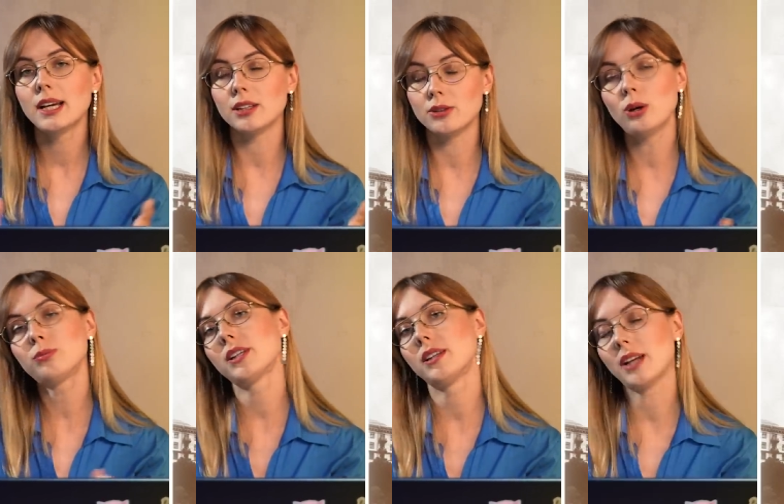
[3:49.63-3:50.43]

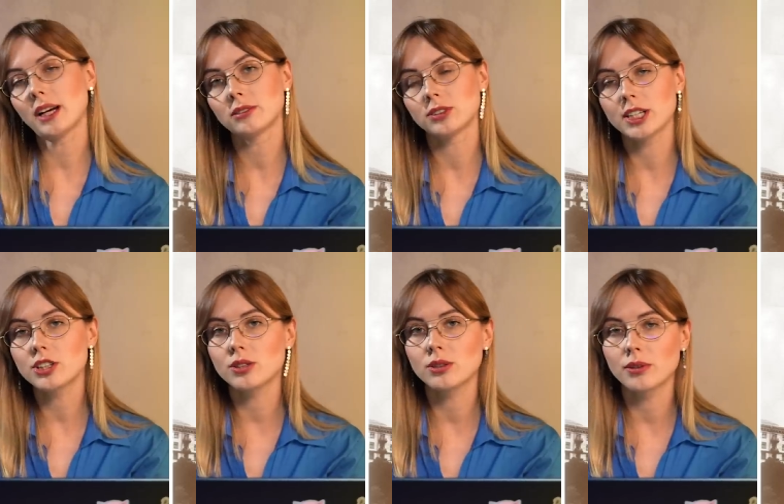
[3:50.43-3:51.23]
adopted the
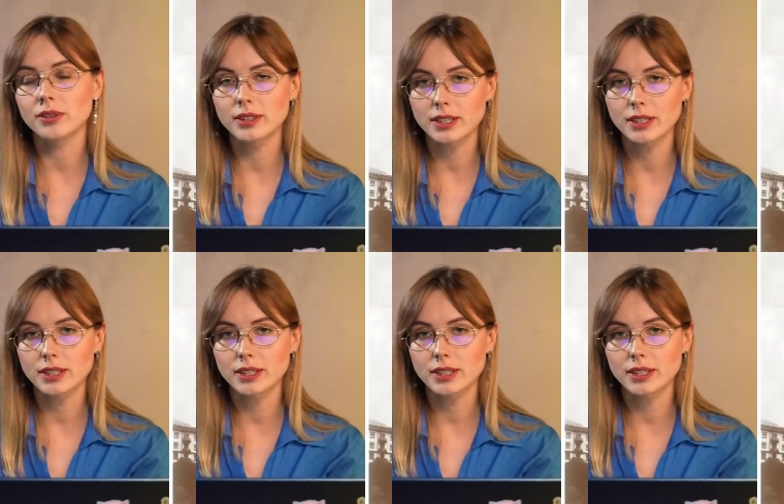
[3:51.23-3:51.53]
Declaration on the